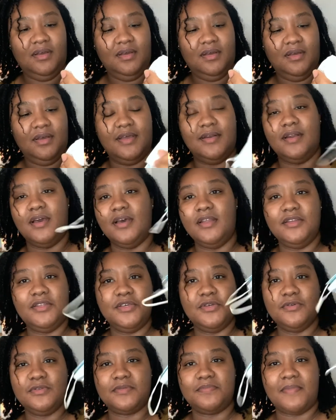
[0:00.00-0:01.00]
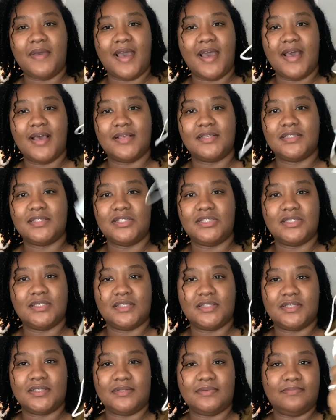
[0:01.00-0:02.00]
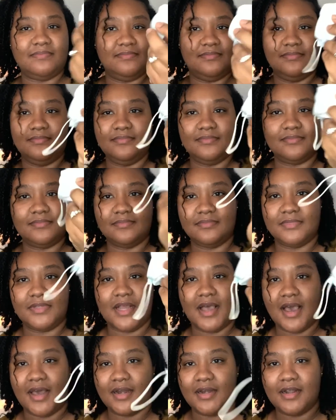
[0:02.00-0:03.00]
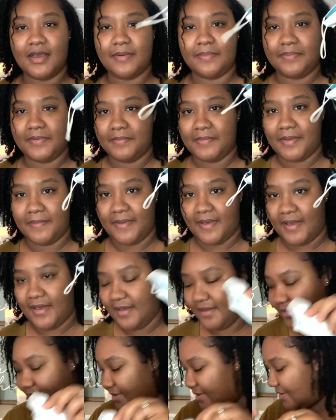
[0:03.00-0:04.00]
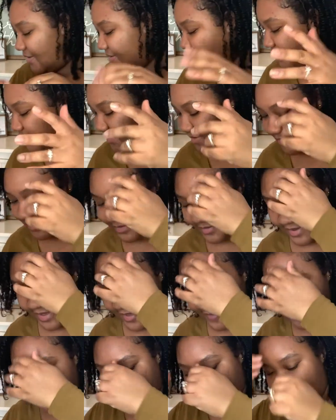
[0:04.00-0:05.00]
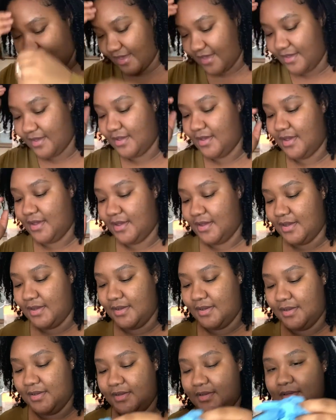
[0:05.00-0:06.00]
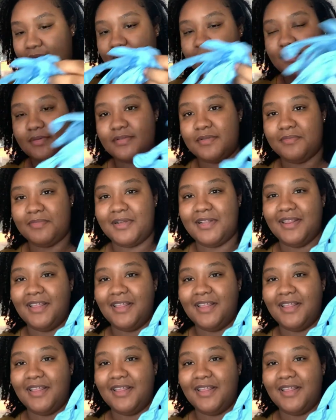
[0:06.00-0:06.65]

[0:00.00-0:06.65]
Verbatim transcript: an unused mask just knotted up in my bag. So I have that some gloves.